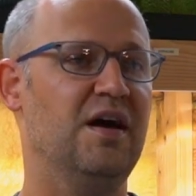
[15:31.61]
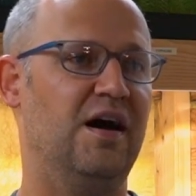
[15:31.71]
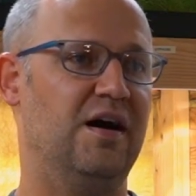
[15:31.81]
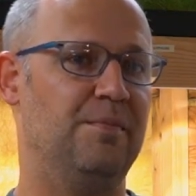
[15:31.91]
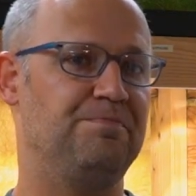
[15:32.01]

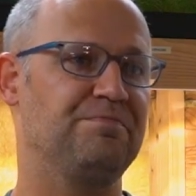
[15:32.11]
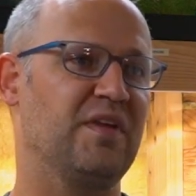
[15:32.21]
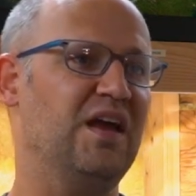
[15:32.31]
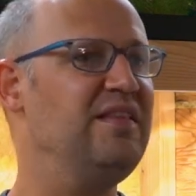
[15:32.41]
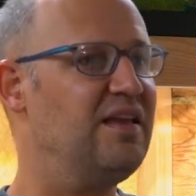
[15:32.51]

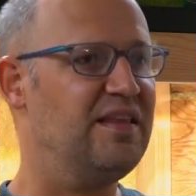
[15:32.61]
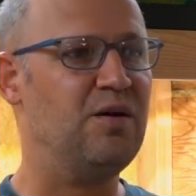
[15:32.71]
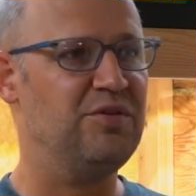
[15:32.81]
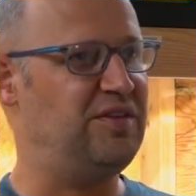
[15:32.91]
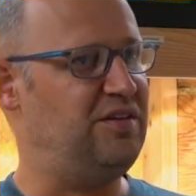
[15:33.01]
And
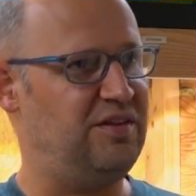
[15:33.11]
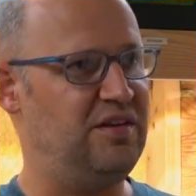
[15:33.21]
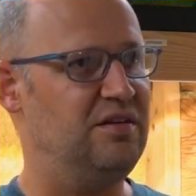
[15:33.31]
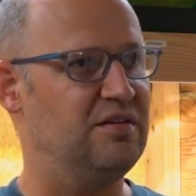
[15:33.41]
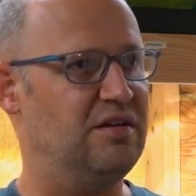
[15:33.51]
that was
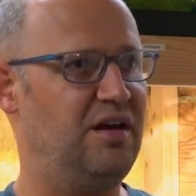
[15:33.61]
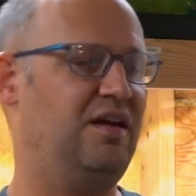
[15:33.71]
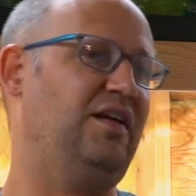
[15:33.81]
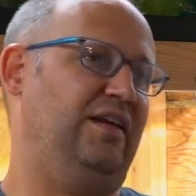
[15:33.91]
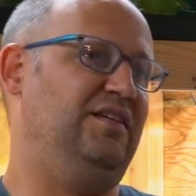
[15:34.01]
easy.
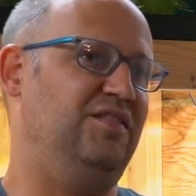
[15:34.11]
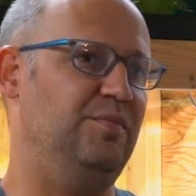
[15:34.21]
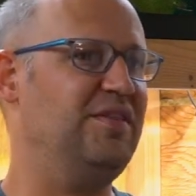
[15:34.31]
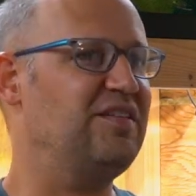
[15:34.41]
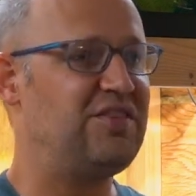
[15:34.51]
Not easy,
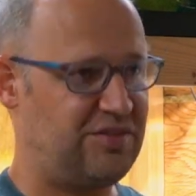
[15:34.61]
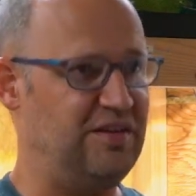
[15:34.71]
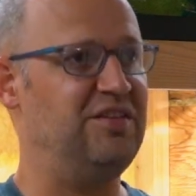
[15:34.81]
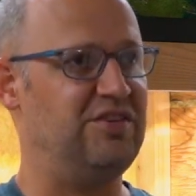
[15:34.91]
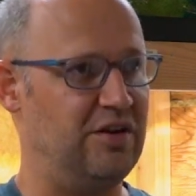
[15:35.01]
but that's just an
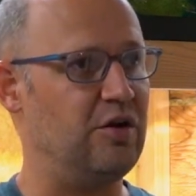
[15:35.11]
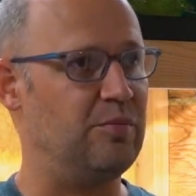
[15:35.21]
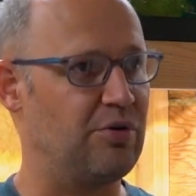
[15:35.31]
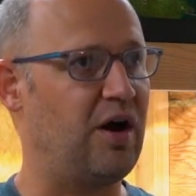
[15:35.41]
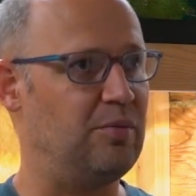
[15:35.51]
engineering
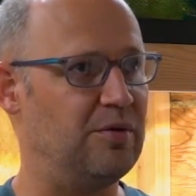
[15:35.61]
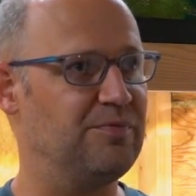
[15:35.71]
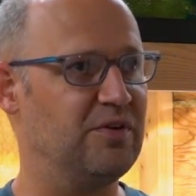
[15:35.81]
problem.